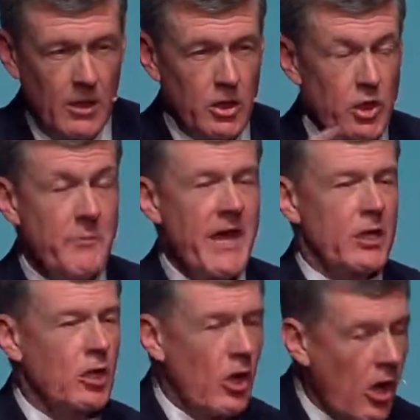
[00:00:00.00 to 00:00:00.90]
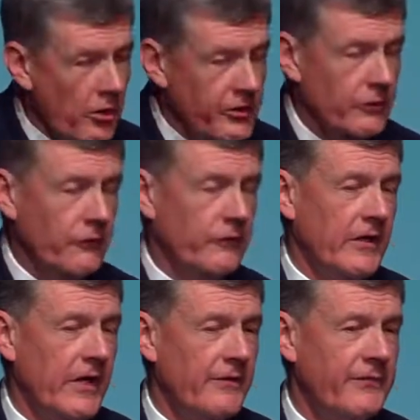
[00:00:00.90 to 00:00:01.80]
You may call
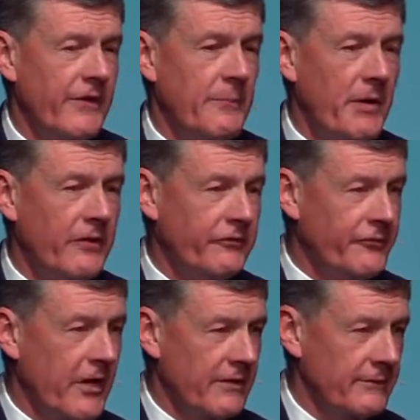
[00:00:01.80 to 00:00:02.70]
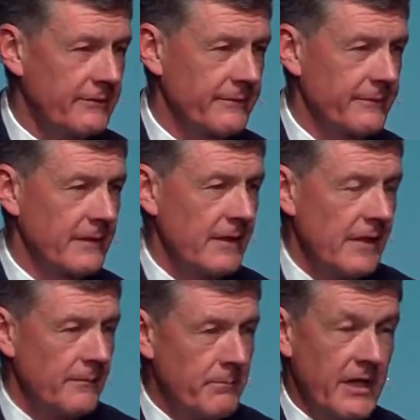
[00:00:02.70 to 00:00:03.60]
yourself a bus driver,
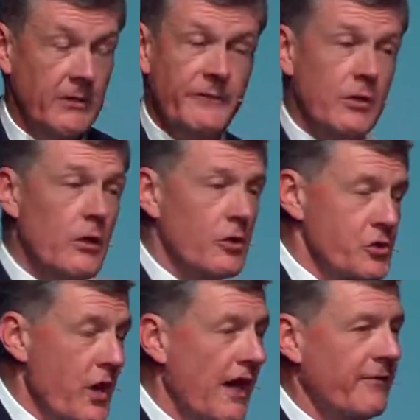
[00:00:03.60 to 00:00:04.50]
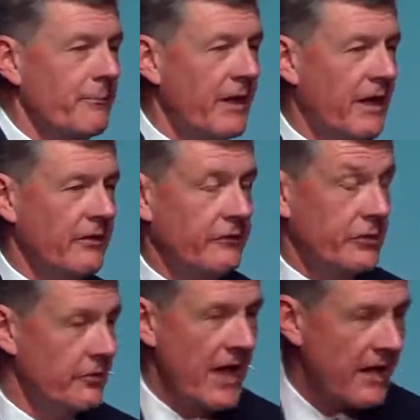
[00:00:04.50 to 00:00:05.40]
but if you don't drive a bus,
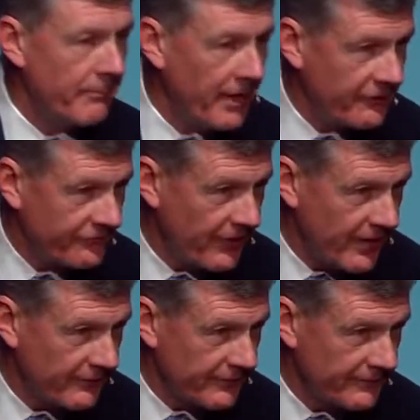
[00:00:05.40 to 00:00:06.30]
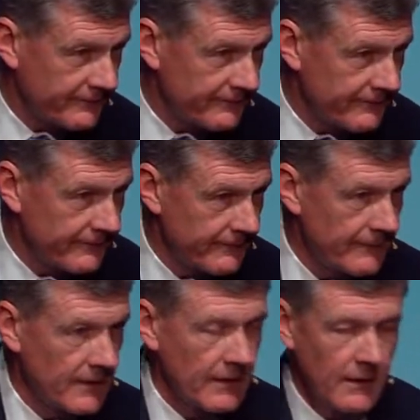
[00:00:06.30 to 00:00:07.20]
you're not a bus driver.
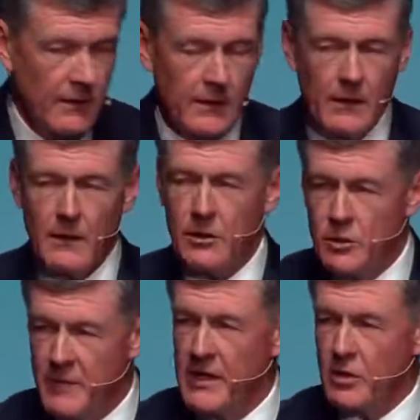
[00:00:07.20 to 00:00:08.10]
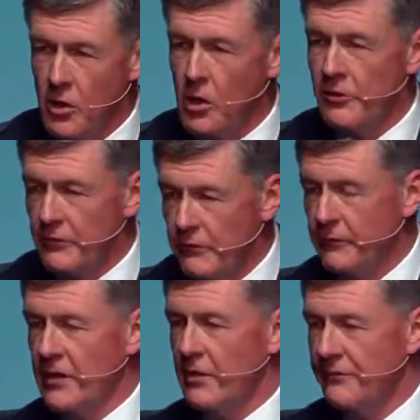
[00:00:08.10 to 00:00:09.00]
You may call
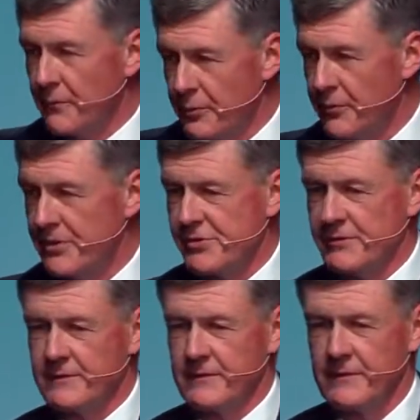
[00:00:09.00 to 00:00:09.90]
yourself a preacher,